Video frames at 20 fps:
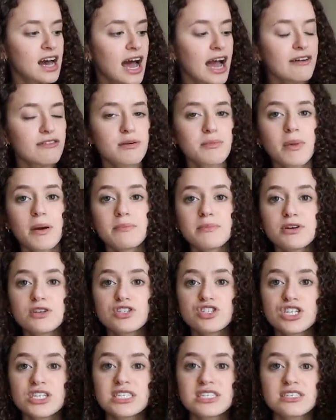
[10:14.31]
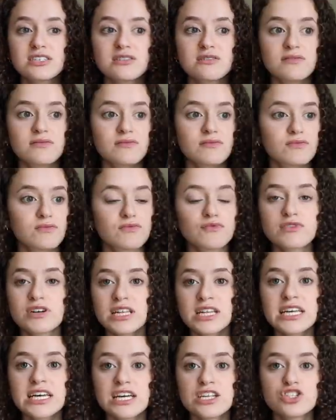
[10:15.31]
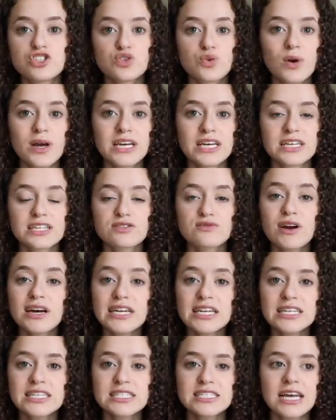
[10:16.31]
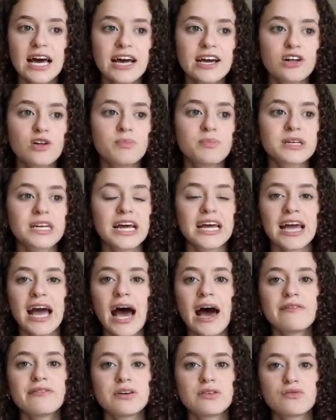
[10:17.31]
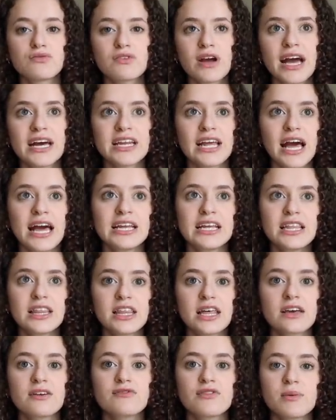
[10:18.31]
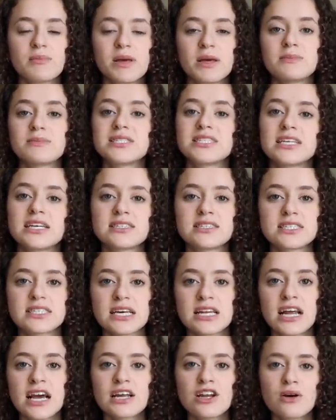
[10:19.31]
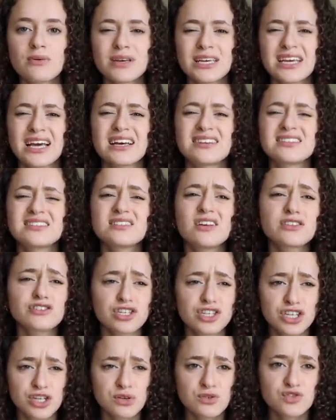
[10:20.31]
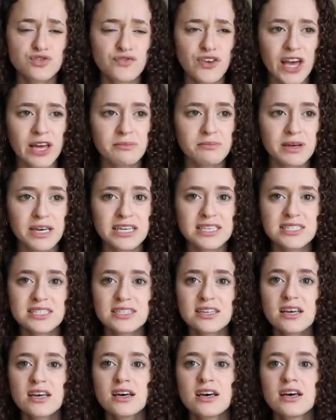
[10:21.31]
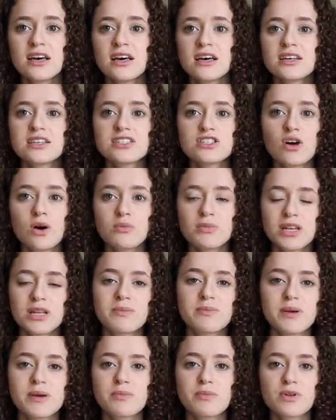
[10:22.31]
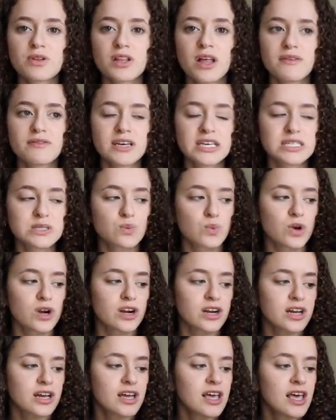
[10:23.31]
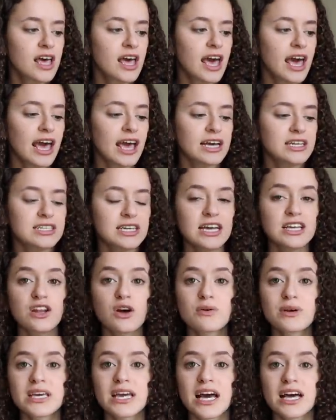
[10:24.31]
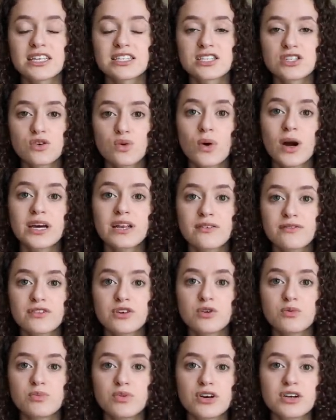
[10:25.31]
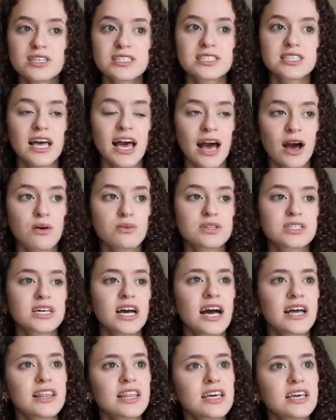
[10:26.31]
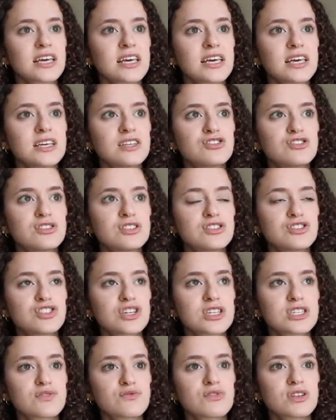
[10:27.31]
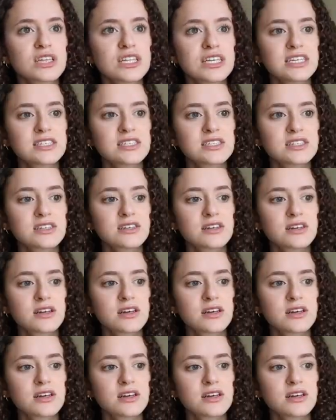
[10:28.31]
I remember just really enjoying his writing style, but I haven't read anything from him since, and I know he has such a huge fan base, so many people love his work, and I know he has quite a few books out. I think he just released